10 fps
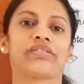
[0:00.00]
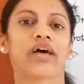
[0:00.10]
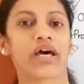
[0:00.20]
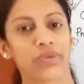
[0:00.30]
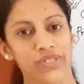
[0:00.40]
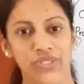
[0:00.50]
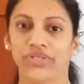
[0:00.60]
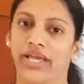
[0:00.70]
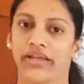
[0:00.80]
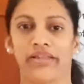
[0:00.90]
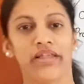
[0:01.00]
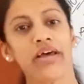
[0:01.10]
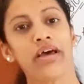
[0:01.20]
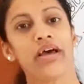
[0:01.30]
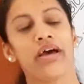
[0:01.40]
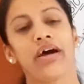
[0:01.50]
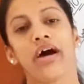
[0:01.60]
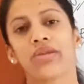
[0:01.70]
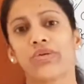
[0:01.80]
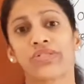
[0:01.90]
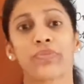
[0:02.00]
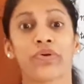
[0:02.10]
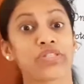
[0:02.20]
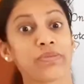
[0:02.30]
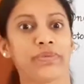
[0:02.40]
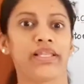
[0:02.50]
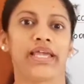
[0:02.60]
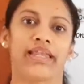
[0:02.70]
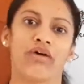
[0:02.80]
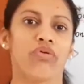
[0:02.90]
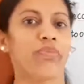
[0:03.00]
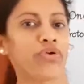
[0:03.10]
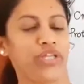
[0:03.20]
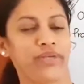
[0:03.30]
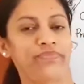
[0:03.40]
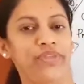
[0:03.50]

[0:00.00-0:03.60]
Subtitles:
are also there are also possible in our body.